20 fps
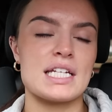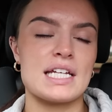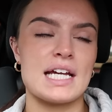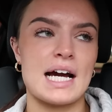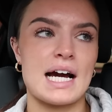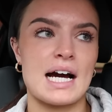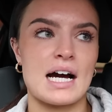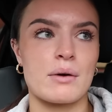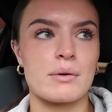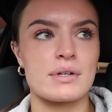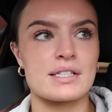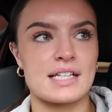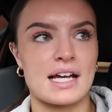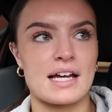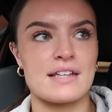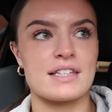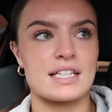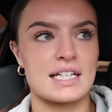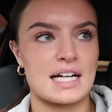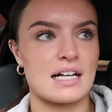Yeah, I was
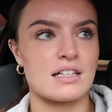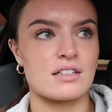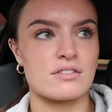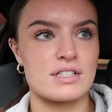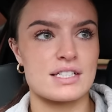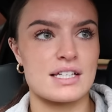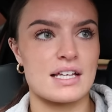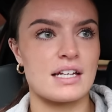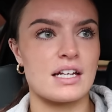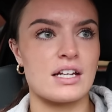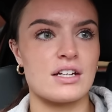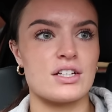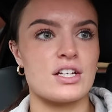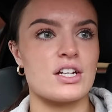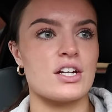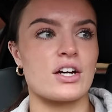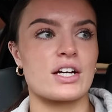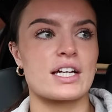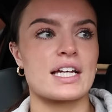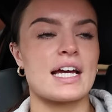getting the calories in and, you
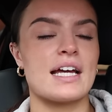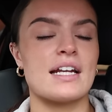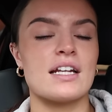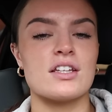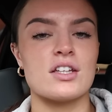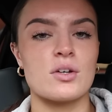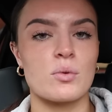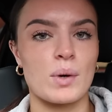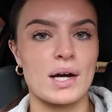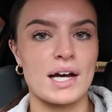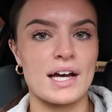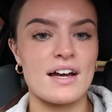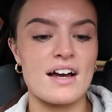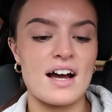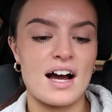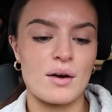know, gaining the weight.